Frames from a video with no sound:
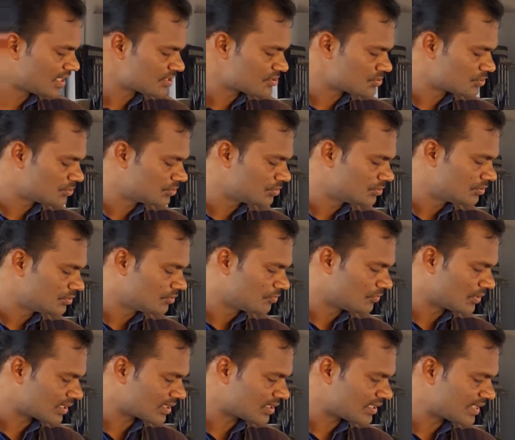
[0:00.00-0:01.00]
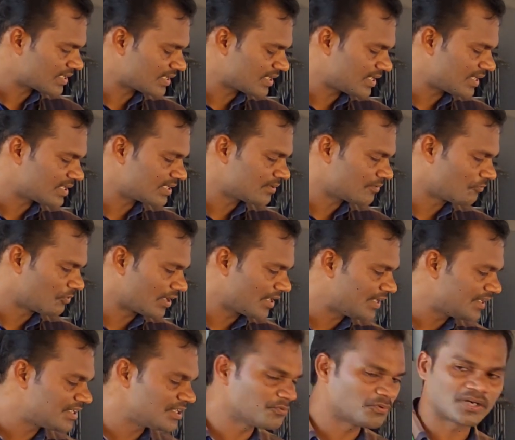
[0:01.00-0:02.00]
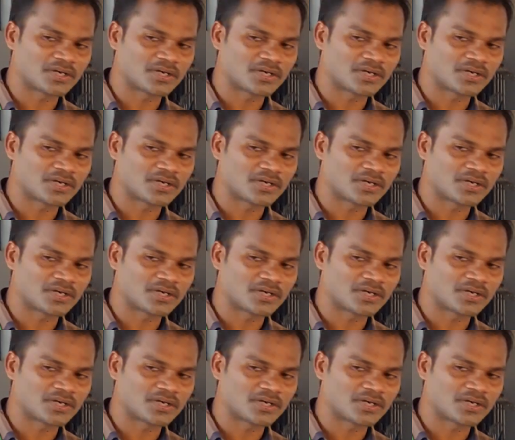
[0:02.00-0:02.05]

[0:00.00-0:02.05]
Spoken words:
has to work like an 180